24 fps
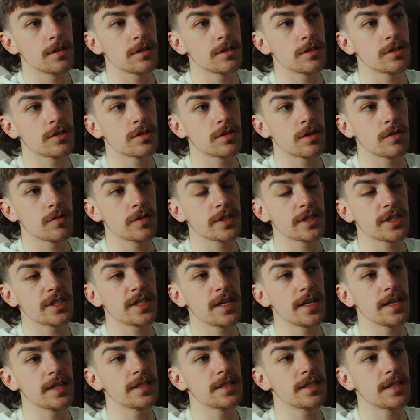So it
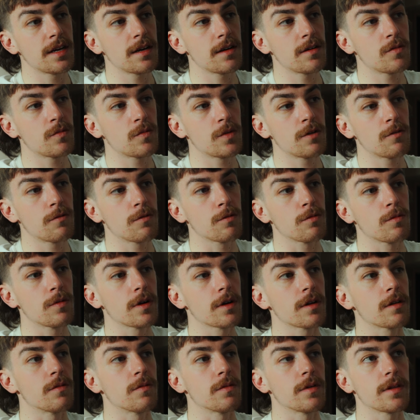shades out what we're
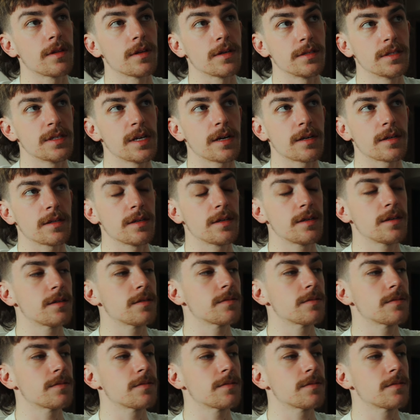working with exactly.